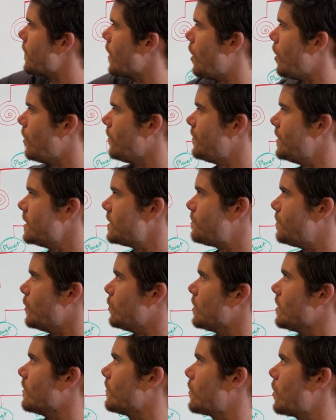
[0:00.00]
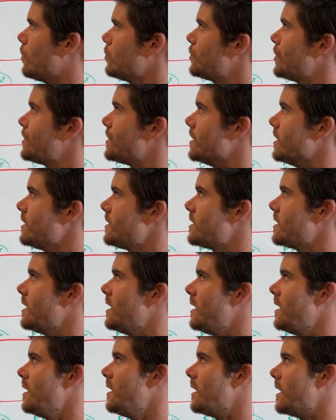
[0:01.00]
of this building of consciousness
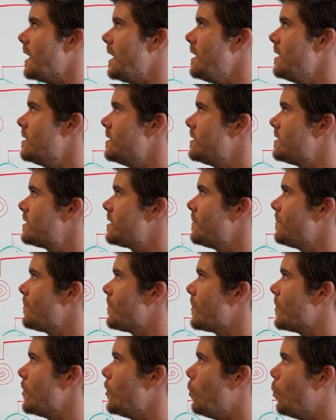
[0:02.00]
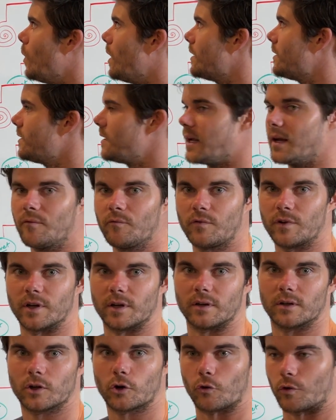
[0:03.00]
is the one
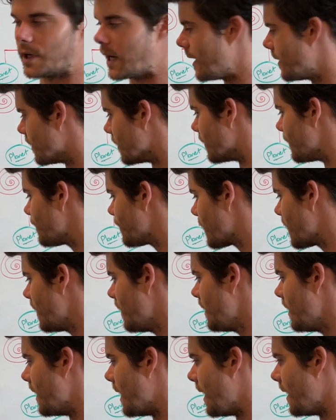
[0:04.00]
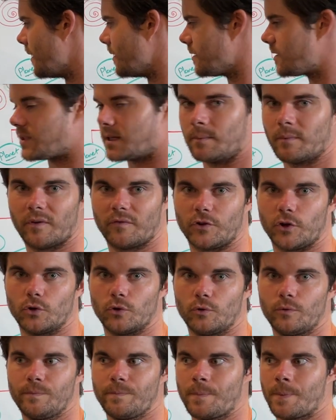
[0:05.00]
infinite creator. And some of
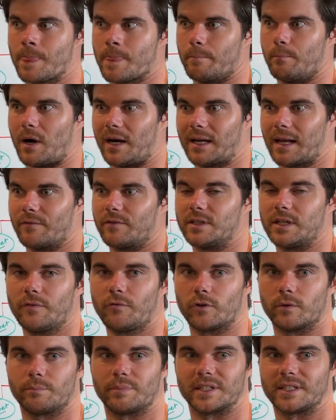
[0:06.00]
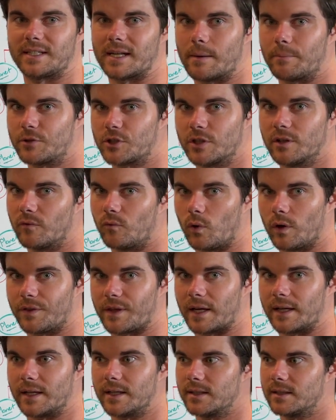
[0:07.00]
you might have a different perception of what
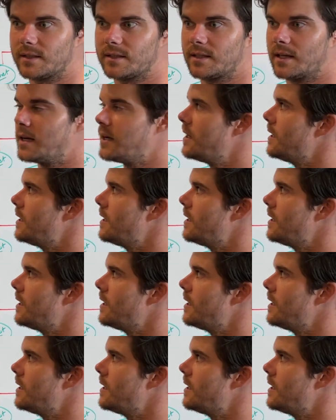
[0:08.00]
that is.